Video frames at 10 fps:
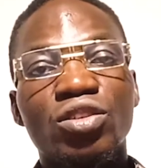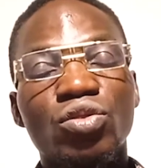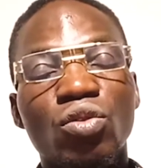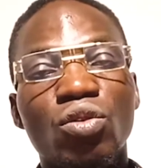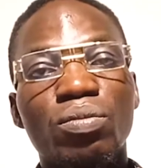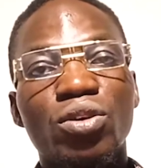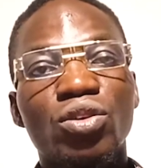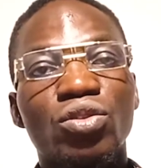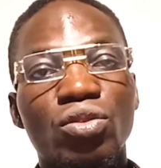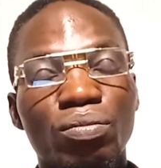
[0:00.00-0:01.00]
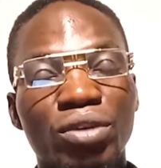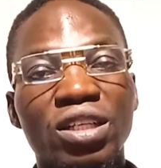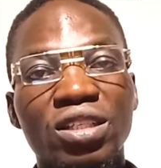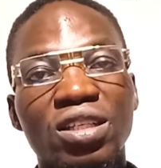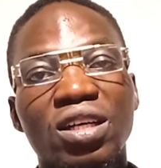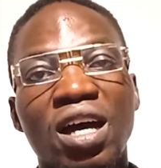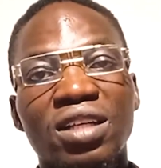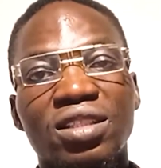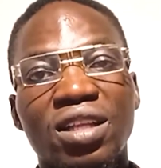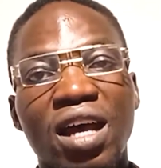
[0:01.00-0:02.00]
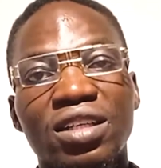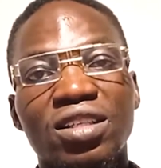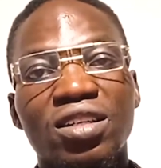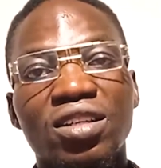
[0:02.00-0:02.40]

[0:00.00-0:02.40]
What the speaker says: soap to bathe at night.